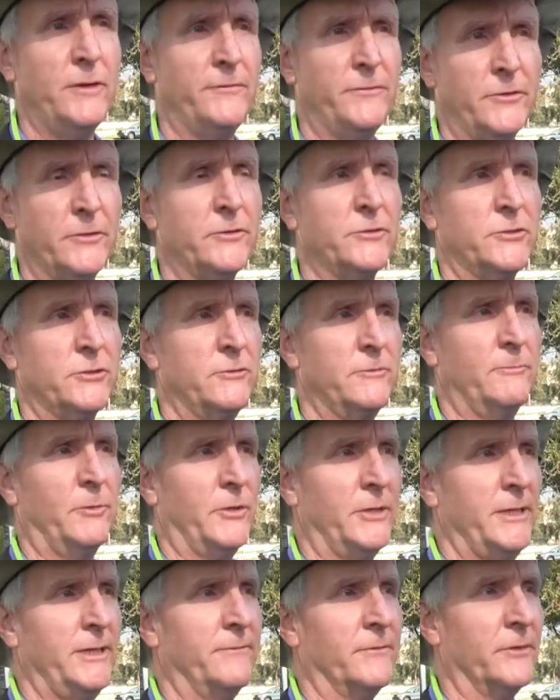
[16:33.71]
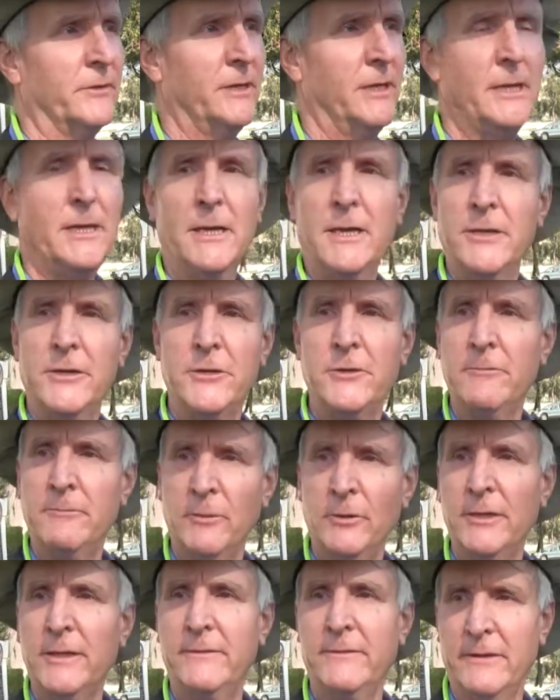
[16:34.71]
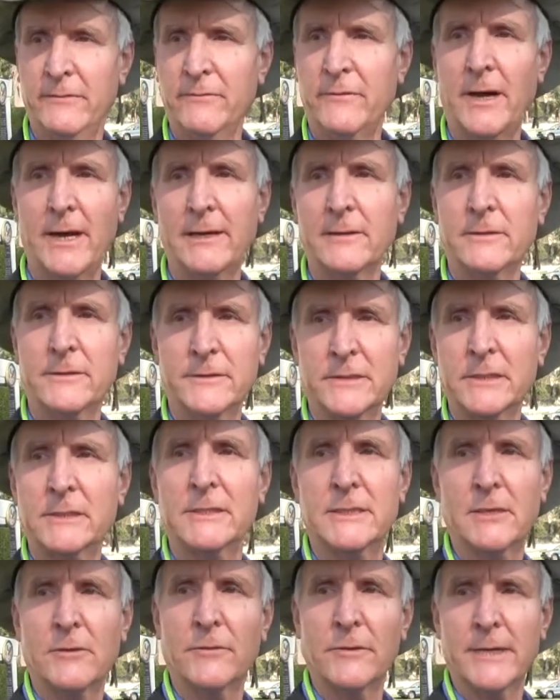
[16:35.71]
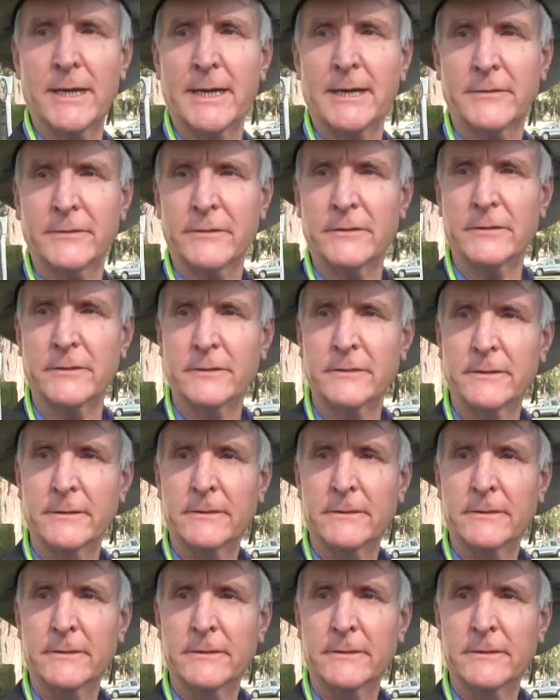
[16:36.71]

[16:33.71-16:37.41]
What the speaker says: If you're a true believer, you believe that violence is the only answer.